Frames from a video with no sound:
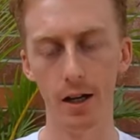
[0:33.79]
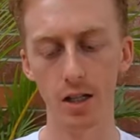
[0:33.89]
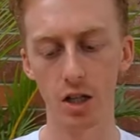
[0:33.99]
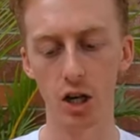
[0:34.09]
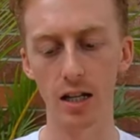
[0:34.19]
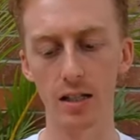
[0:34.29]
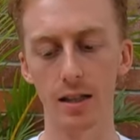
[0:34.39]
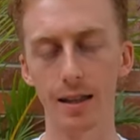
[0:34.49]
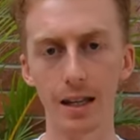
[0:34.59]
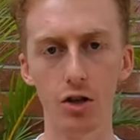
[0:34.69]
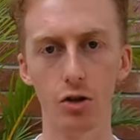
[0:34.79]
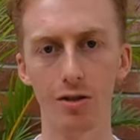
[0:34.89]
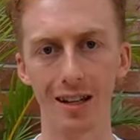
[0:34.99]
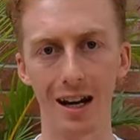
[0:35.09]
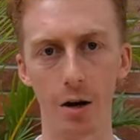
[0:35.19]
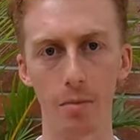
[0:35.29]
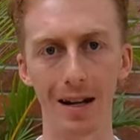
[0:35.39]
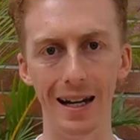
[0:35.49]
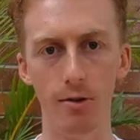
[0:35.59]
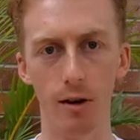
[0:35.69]
suggests that these shoes can help
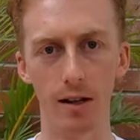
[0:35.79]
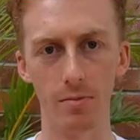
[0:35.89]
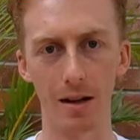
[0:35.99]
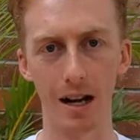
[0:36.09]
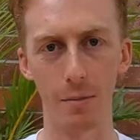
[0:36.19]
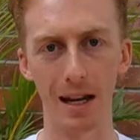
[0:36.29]
elite runners become